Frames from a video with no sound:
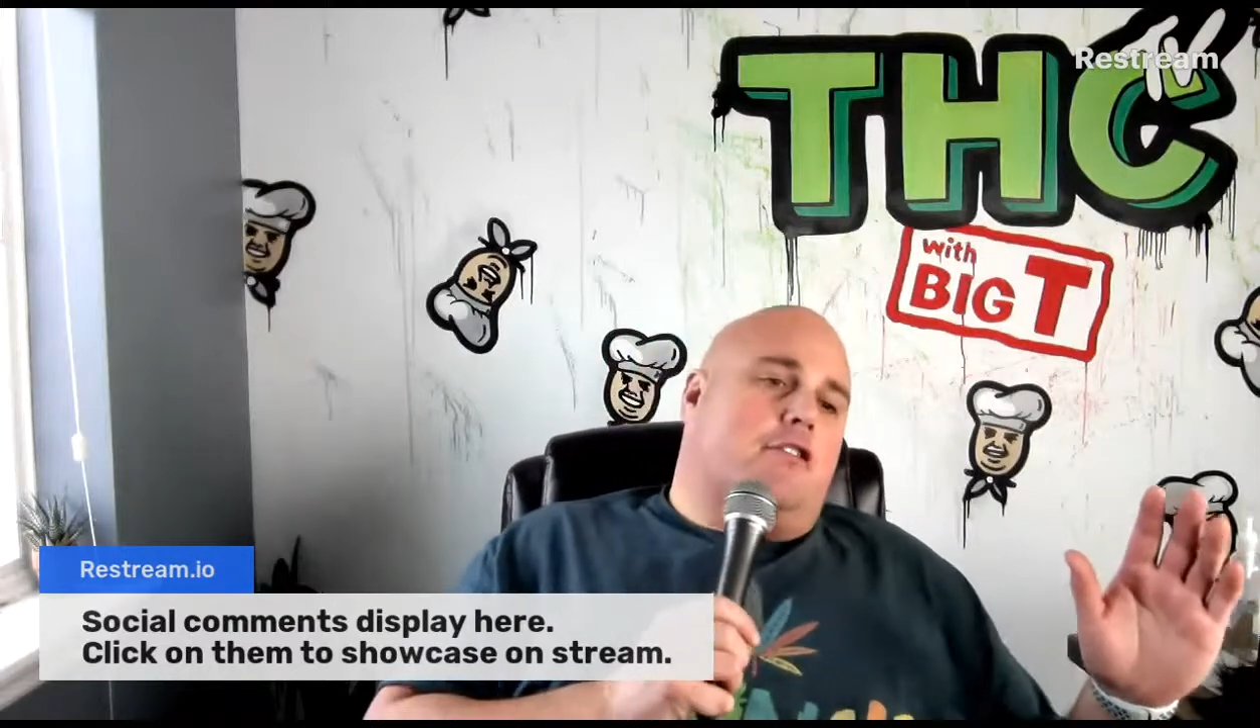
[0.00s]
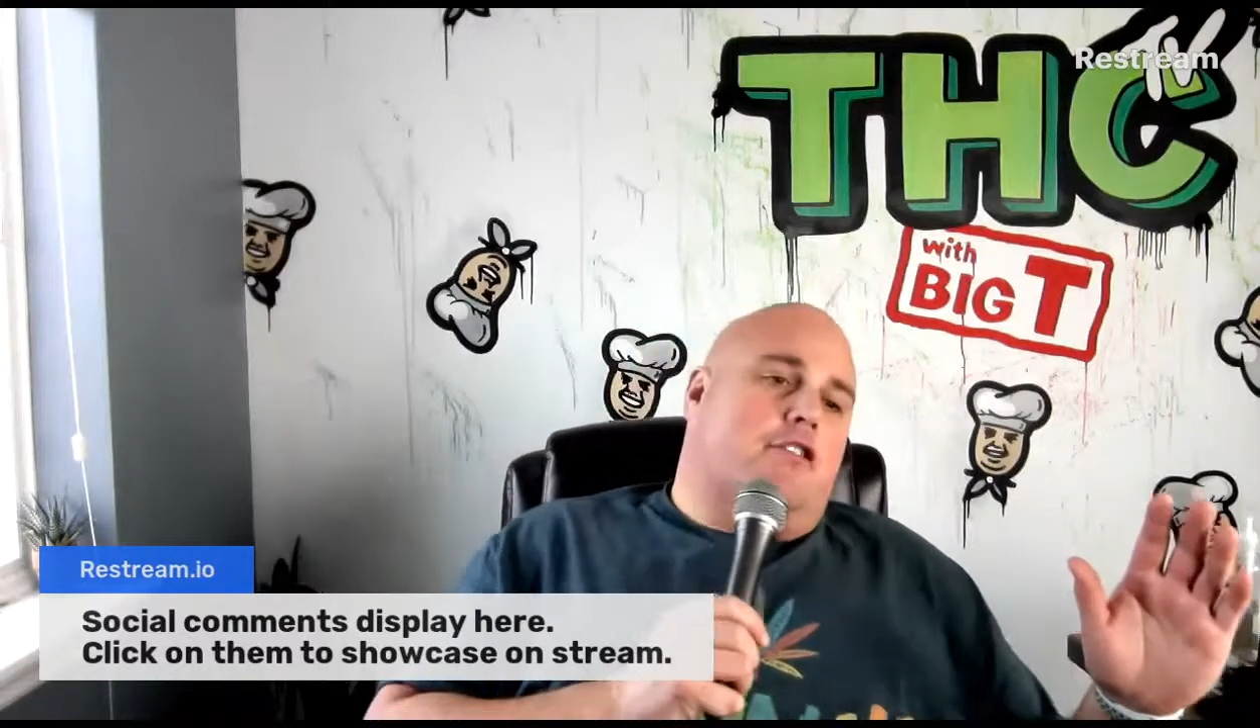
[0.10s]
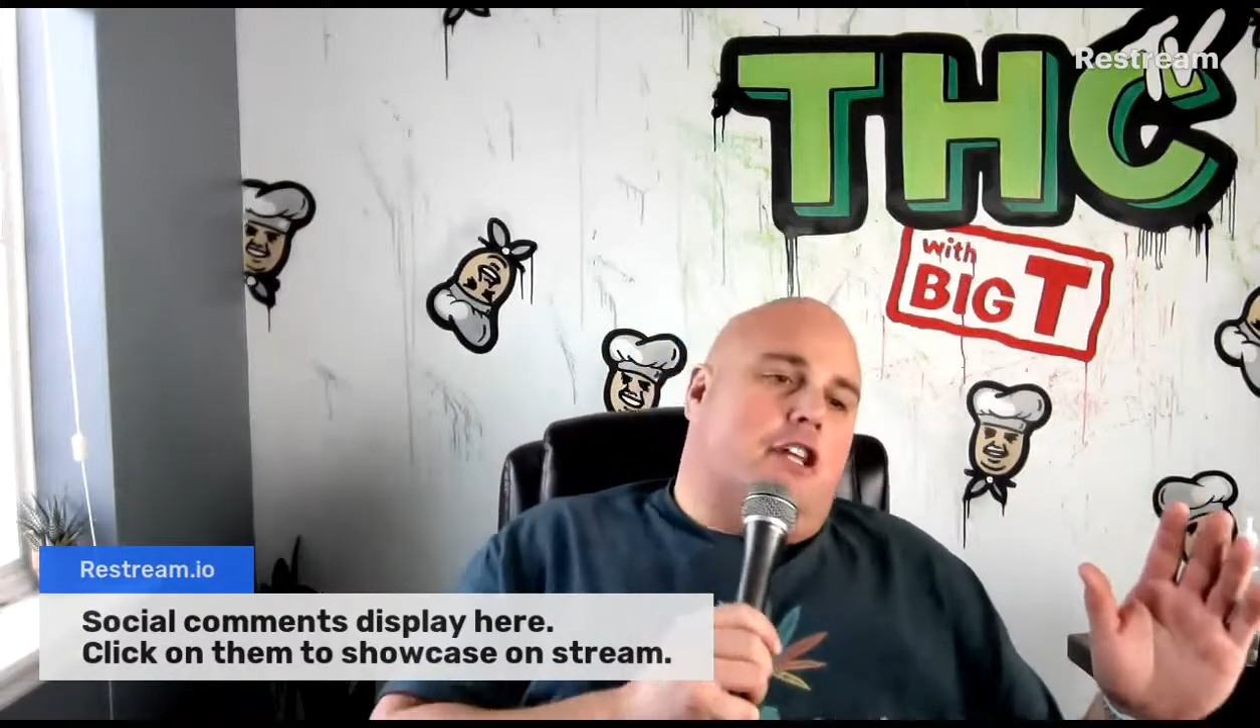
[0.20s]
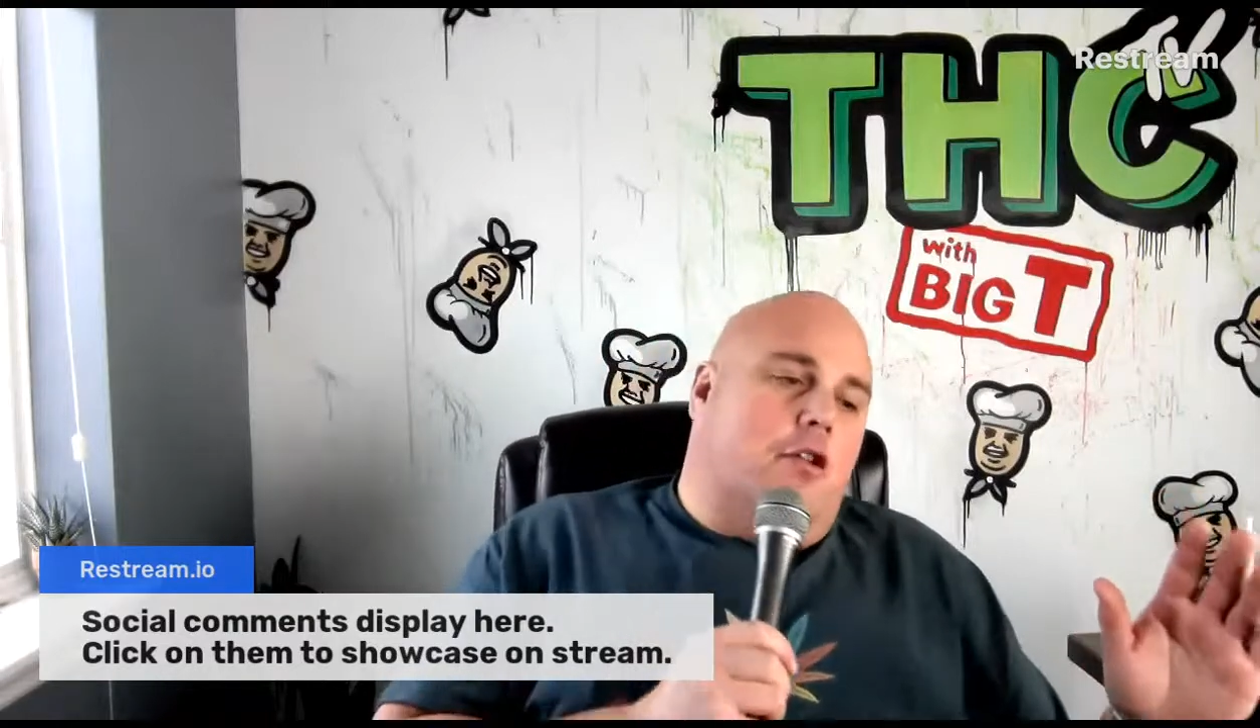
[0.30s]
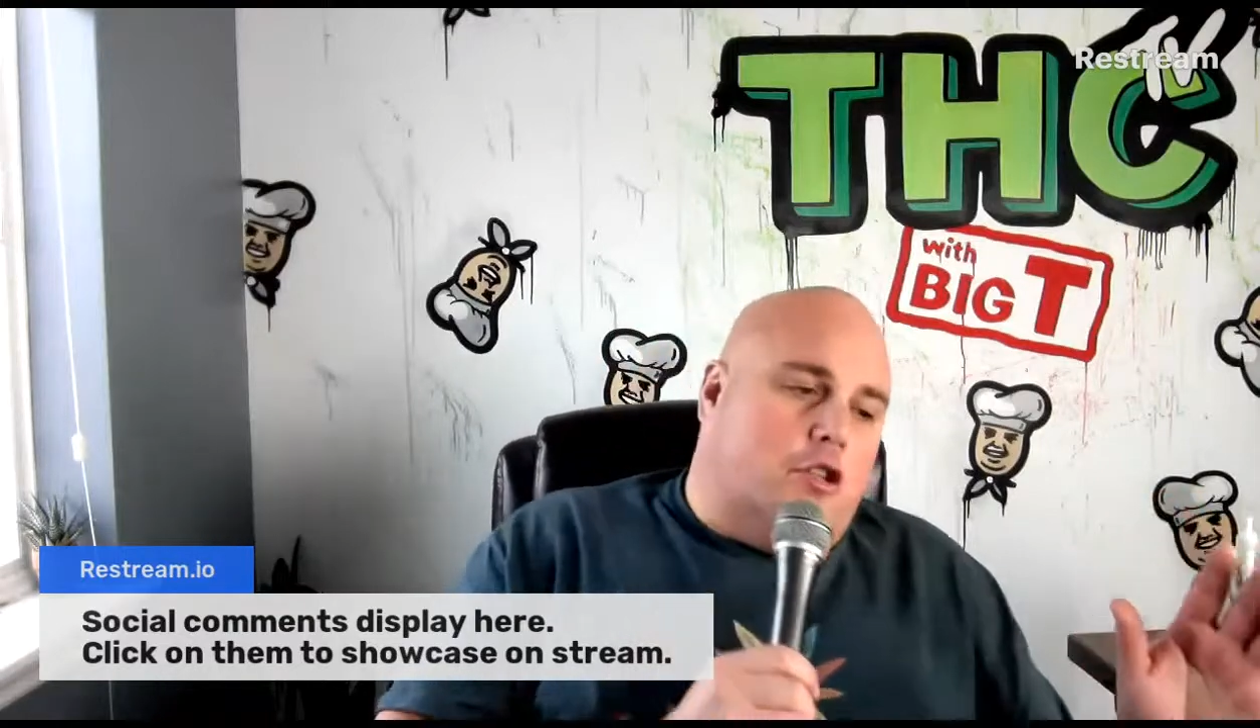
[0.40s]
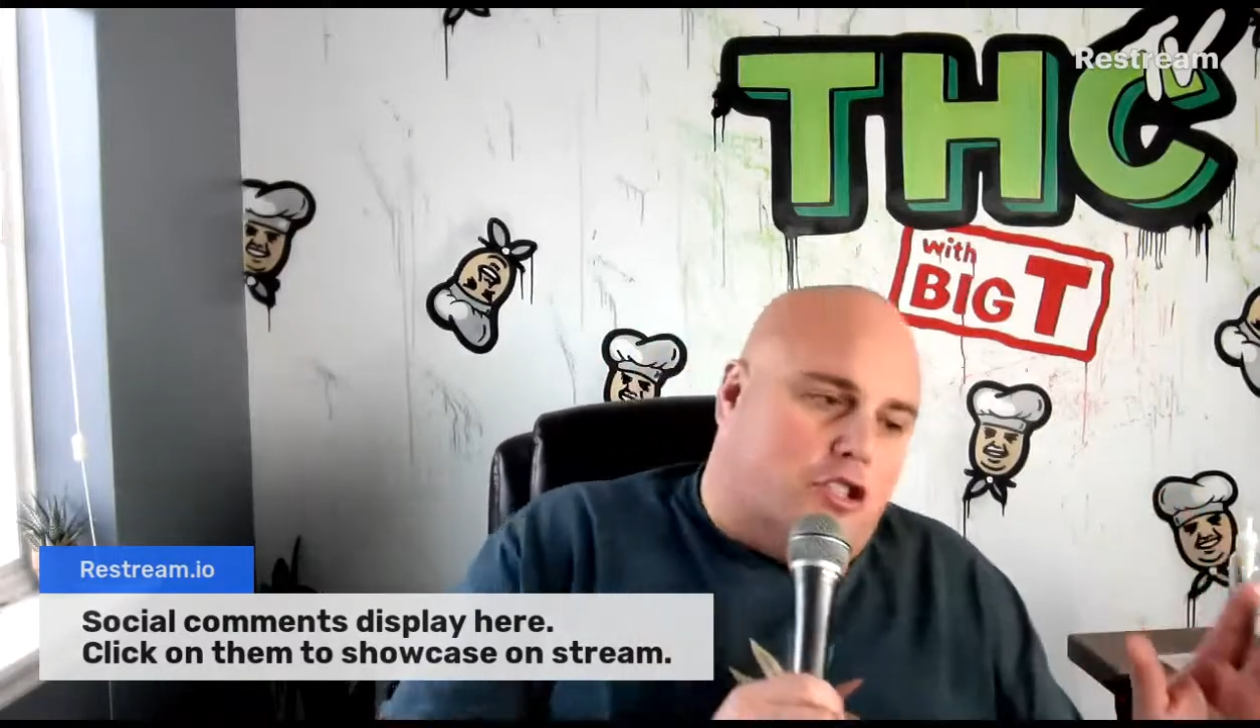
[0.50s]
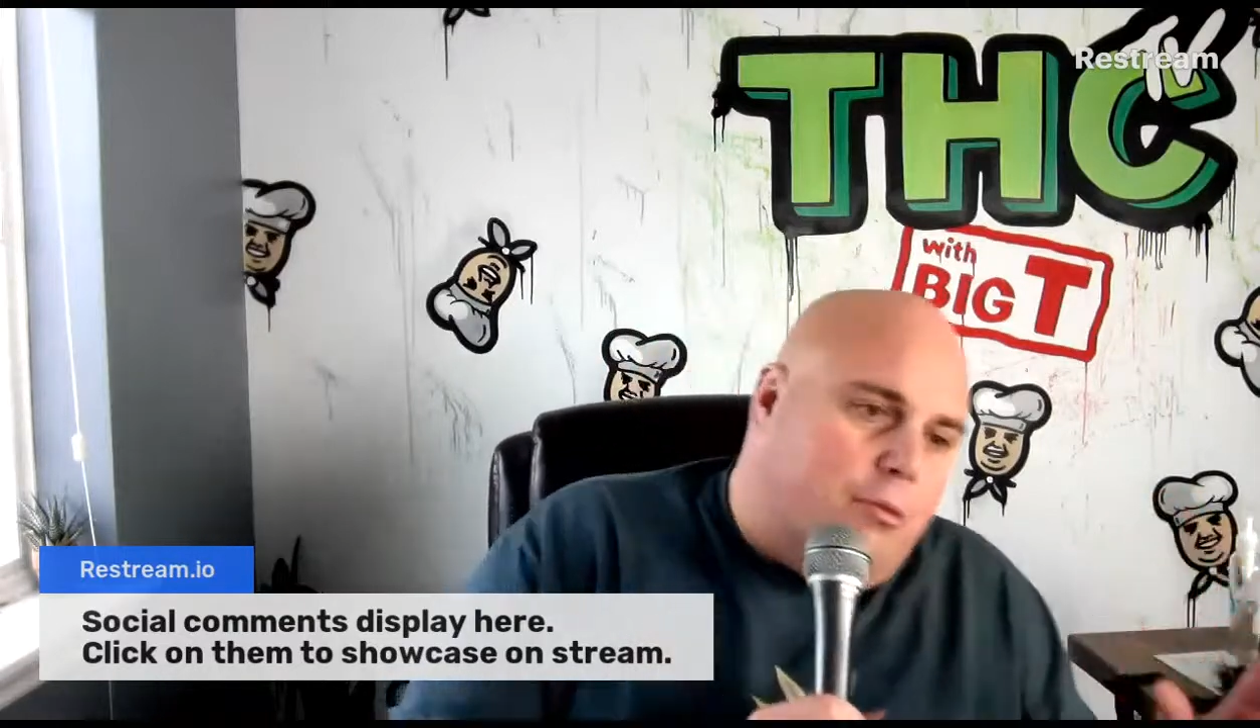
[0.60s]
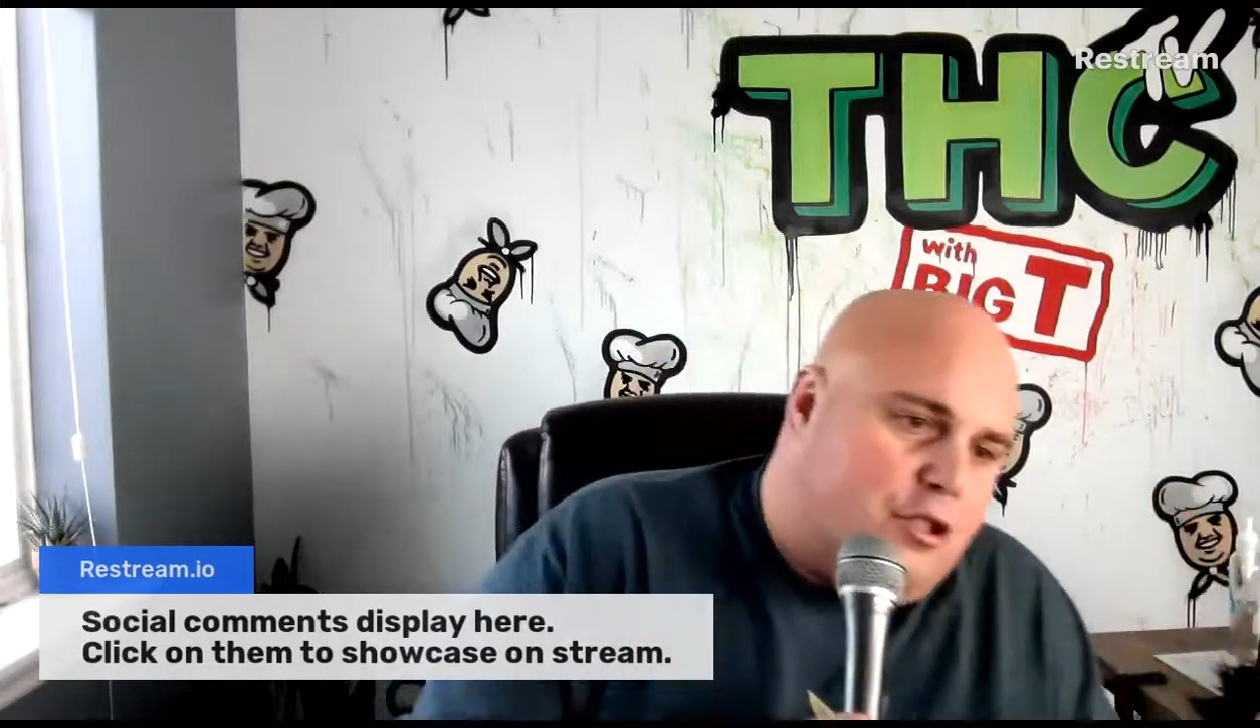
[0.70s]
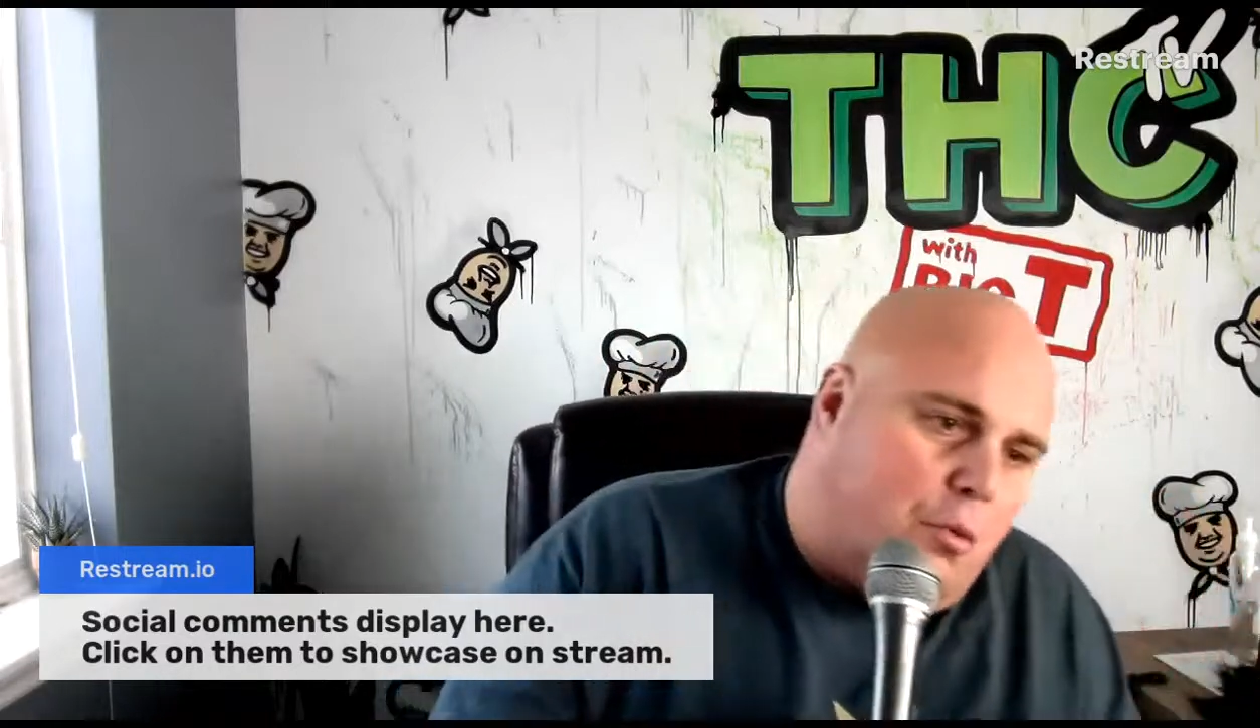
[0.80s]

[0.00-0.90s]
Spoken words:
because they lost so much